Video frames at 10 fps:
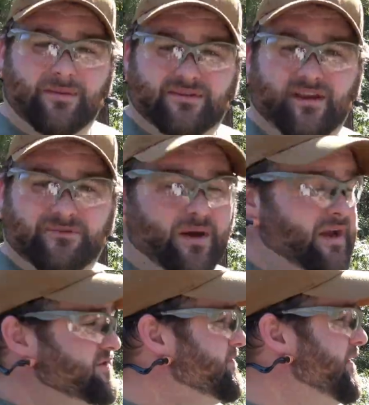at the same
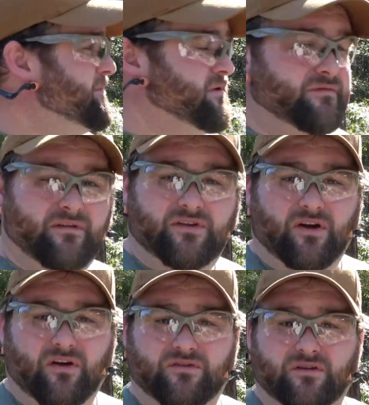spot and see what happens at 50
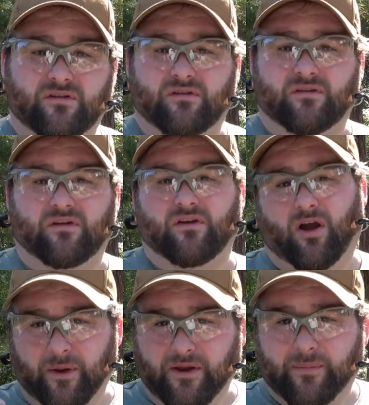yards.
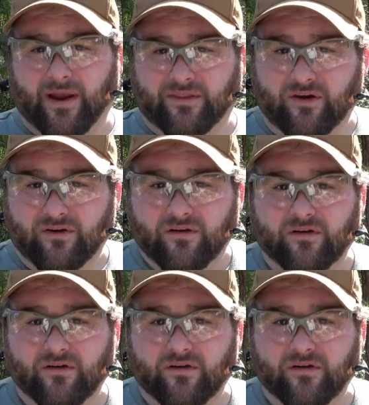I'll meet you back there.